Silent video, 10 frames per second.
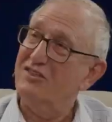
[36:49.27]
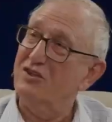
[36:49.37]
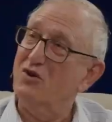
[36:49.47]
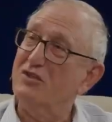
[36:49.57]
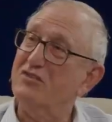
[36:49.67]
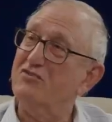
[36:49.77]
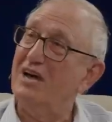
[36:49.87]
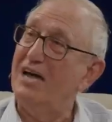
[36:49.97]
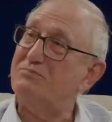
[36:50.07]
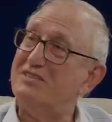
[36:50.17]
the northern
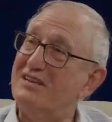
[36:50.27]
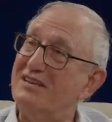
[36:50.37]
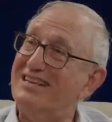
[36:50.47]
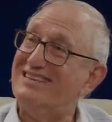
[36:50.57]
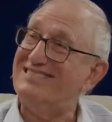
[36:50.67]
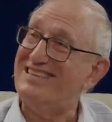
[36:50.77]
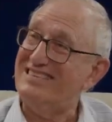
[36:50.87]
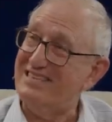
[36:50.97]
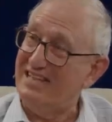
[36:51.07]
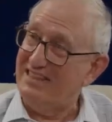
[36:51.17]
tribes didn't
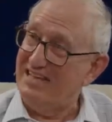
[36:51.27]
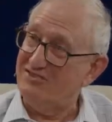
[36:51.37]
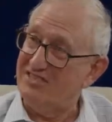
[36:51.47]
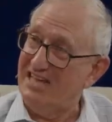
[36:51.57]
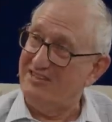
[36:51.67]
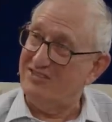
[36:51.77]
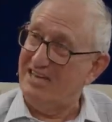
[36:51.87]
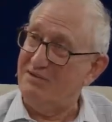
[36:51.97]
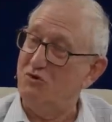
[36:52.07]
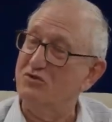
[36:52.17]
exist at that stage
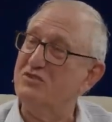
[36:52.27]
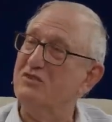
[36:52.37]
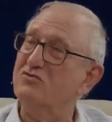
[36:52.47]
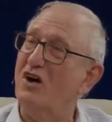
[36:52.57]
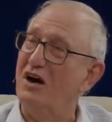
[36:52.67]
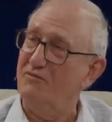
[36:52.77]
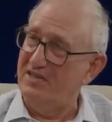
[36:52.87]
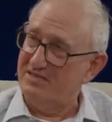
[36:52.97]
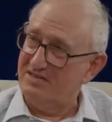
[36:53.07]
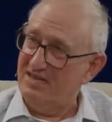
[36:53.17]
anymore, so it's
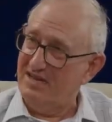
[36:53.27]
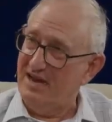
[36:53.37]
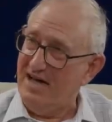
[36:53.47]
obviously a